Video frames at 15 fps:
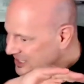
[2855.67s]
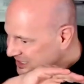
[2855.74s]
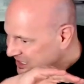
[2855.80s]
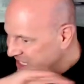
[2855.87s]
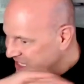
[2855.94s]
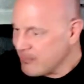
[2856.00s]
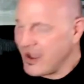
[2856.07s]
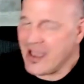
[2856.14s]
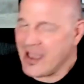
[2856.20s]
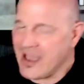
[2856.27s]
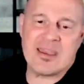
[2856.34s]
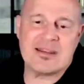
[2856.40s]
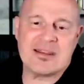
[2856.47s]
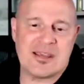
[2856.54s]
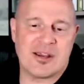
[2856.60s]
keep my
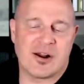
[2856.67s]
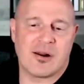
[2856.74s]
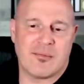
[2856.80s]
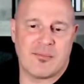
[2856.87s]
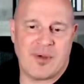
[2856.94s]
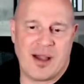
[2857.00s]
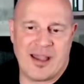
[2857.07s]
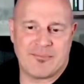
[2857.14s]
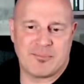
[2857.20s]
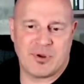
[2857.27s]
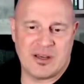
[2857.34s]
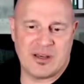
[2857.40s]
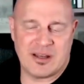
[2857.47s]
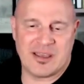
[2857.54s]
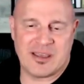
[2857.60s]
bid here. I'm
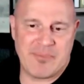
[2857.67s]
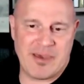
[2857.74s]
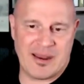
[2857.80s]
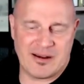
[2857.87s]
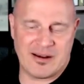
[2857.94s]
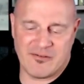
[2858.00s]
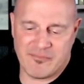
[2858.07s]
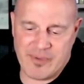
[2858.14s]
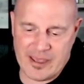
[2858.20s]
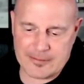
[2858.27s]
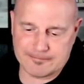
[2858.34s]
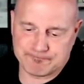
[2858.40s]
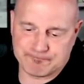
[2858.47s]
putting in a competitive bid.